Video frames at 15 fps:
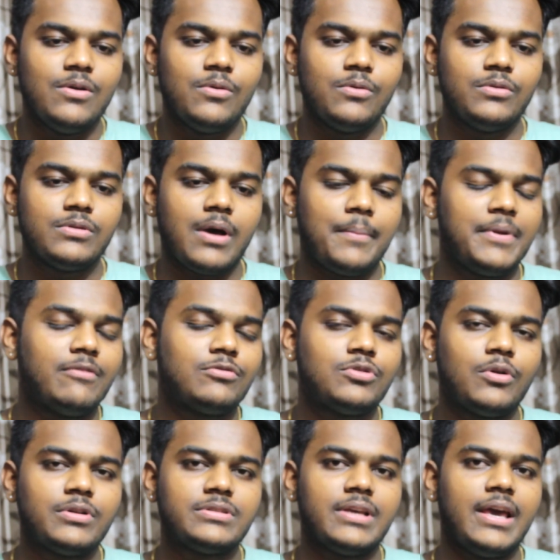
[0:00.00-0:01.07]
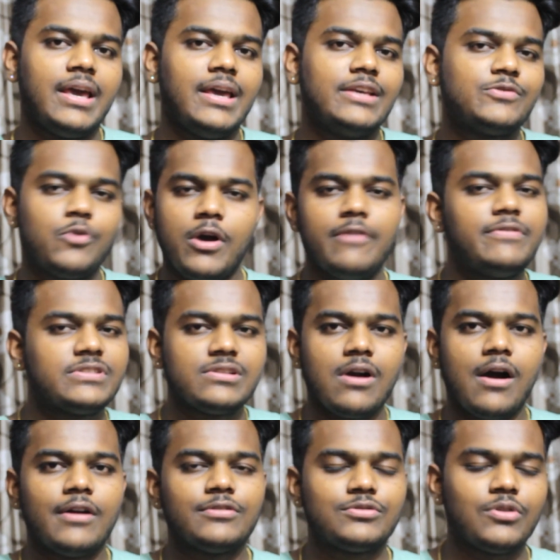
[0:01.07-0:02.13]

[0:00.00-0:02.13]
I mean, so to say, his wife is gone.